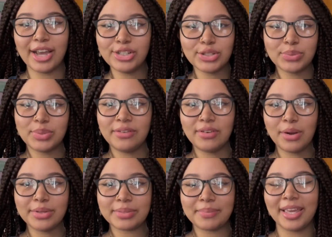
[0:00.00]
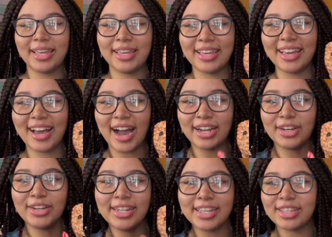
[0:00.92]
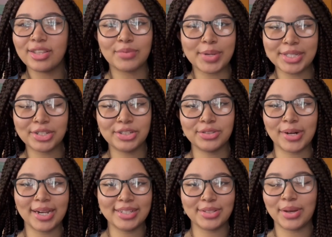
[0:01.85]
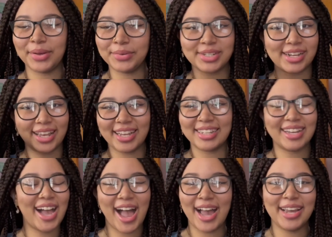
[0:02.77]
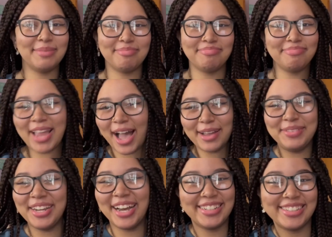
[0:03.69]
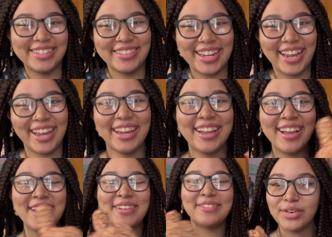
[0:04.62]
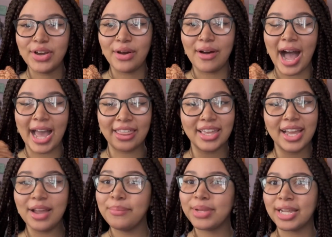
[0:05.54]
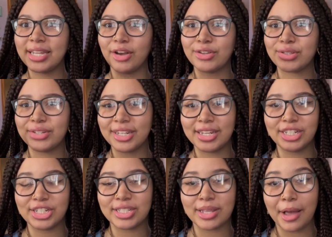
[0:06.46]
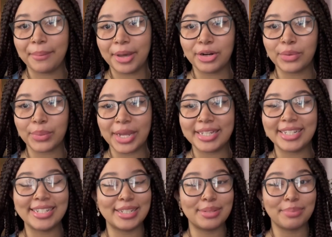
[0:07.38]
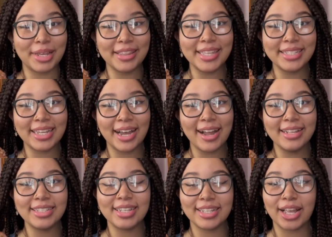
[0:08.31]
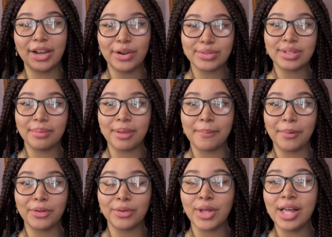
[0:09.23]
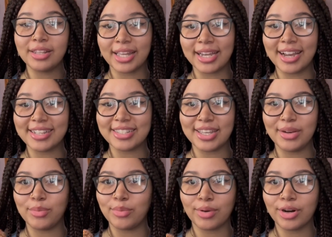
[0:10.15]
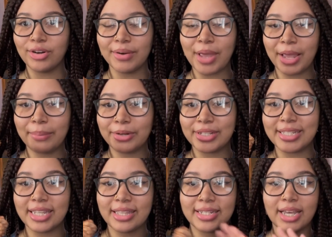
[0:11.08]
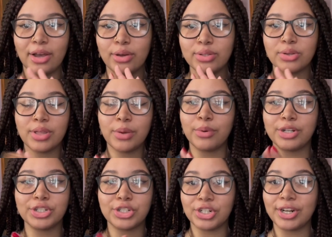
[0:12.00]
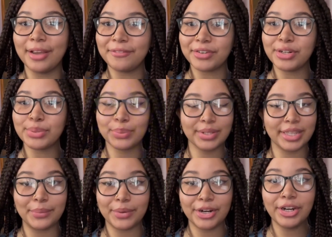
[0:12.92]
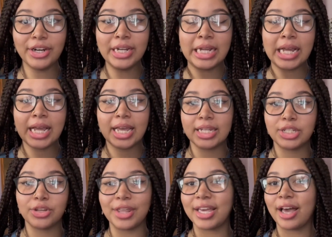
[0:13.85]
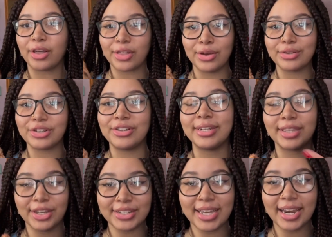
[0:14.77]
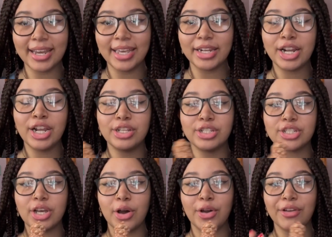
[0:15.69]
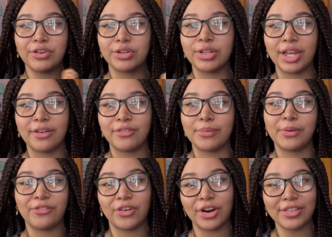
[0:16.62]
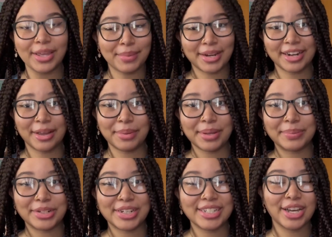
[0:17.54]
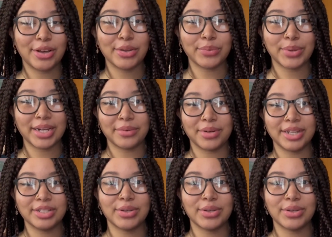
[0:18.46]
Whenever I was making it, I couldn't get the whiskers right, so I was like, I'm not doing it. I don't know. I think I might also need just a better way to display these guys, because I know some people, like I said, weren't able to see the tail, so they weren't sure at first what they were until they got closer and looked at it. So if you're looking from afar, they might not be able to tell what it was.